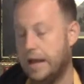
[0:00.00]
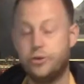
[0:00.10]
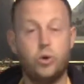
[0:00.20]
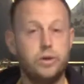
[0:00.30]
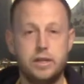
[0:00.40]

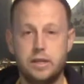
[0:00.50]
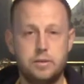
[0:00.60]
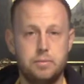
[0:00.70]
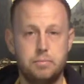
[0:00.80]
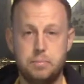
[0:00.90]
don't
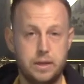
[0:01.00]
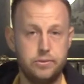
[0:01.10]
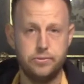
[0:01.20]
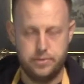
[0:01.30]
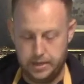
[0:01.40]
eat
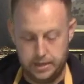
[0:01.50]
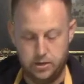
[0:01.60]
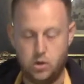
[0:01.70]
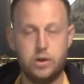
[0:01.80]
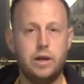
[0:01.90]
beef any
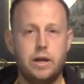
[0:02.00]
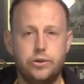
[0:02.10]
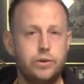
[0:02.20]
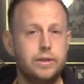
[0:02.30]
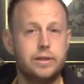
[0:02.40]
longer, I
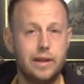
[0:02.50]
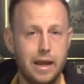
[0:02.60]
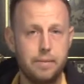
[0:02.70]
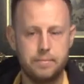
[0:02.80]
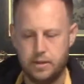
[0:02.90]
don't eat
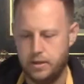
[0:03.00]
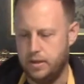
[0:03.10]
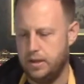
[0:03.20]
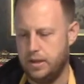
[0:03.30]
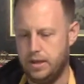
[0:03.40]
lamb.
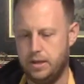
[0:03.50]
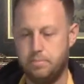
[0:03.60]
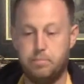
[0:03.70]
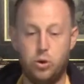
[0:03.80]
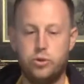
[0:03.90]

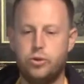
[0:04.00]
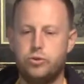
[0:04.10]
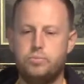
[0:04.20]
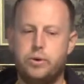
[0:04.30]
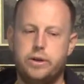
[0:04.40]
Both those
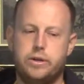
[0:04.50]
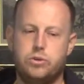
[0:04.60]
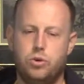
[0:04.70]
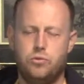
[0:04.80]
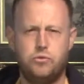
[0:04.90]
products
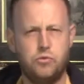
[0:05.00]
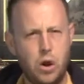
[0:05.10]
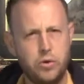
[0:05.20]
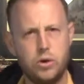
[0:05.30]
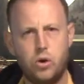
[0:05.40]
are
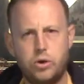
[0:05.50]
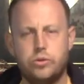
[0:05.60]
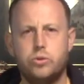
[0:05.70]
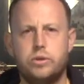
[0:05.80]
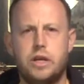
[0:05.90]
very hard on
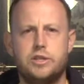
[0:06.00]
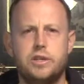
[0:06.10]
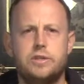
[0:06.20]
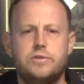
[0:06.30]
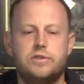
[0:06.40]
your
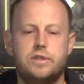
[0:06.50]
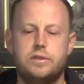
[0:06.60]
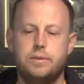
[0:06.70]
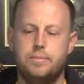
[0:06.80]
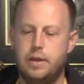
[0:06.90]
digestive
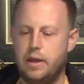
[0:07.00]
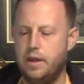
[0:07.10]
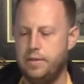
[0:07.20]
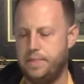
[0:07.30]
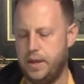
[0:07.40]
system.
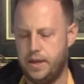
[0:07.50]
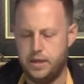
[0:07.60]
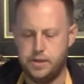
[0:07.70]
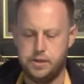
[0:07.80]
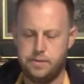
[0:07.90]

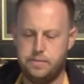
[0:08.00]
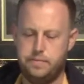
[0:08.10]
They